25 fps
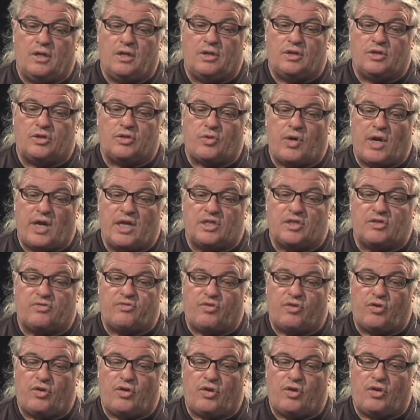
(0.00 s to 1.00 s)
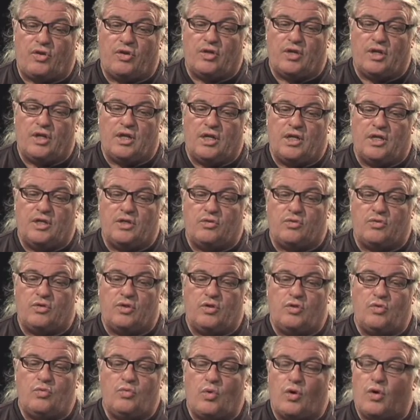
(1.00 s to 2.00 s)
transfer into the
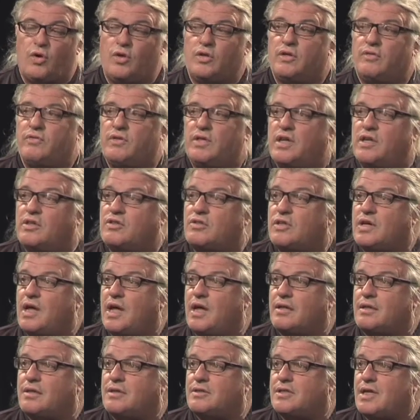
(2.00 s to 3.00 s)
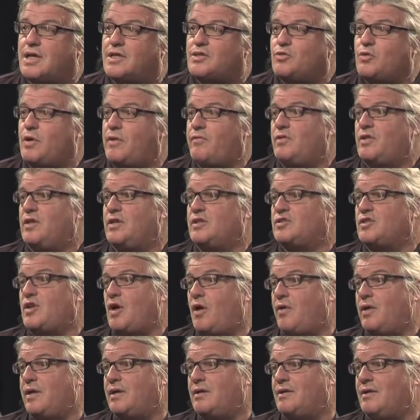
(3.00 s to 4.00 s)
new world of the internet, because that's where everything's
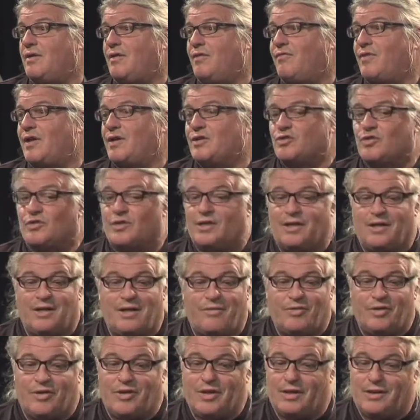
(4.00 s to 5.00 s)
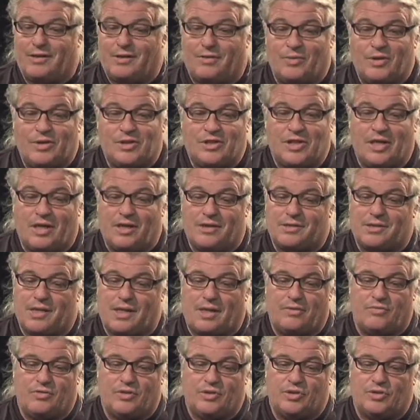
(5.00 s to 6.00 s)
going. You know, eventually everything that we see on
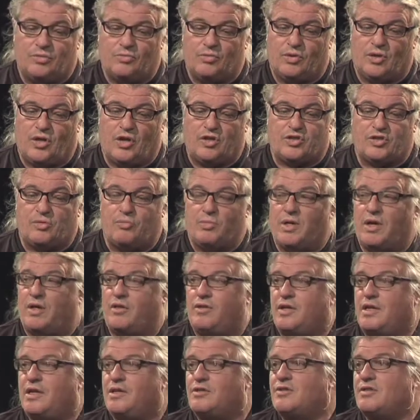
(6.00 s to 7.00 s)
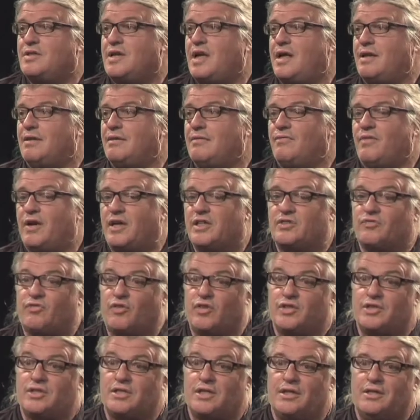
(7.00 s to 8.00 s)
television will also be on the internet and vice
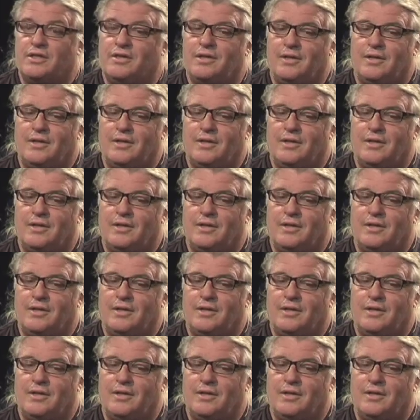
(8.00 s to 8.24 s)
versa.